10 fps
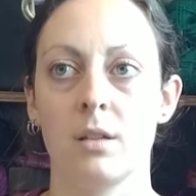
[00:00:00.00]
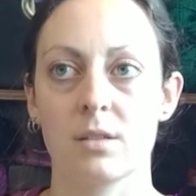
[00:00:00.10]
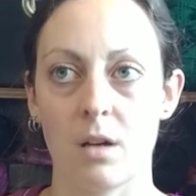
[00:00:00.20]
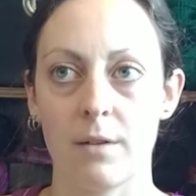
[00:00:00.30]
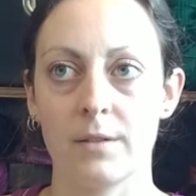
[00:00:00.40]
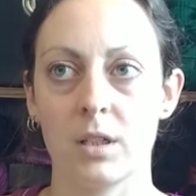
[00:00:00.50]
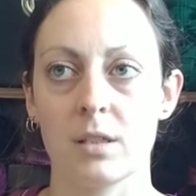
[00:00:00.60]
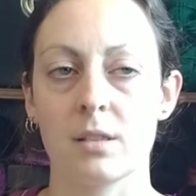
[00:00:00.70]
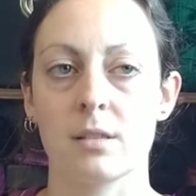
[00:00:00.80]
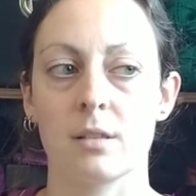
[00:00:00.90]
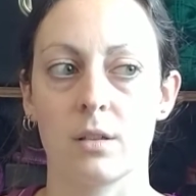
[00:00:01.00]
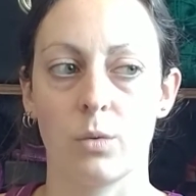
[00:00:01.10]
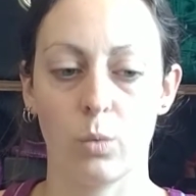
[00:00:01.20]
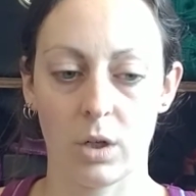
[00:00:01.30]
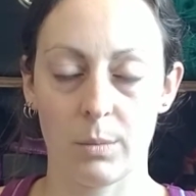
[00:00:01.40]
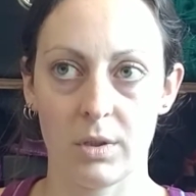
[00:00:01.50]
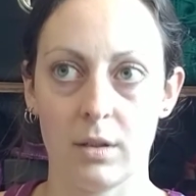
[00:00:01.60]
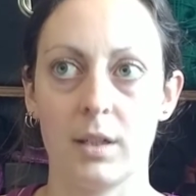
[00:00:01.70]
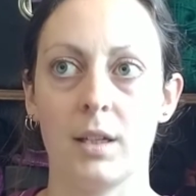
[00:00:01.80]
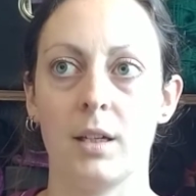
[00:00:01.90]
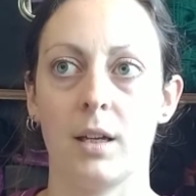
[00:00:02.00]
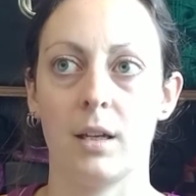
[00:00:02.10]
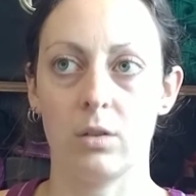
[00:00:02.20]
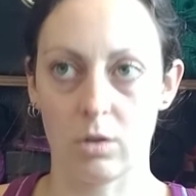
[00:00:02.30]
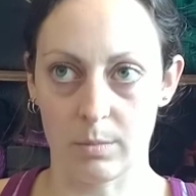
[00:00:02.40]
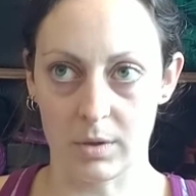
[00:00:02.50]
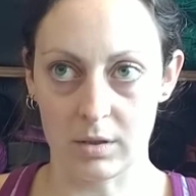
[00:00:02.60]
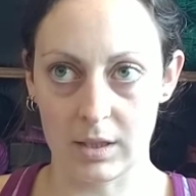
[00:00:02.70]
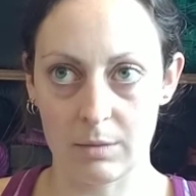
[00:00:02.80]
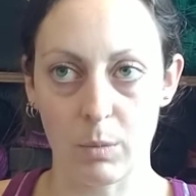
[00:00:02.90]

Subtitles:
softness, workability, and durability.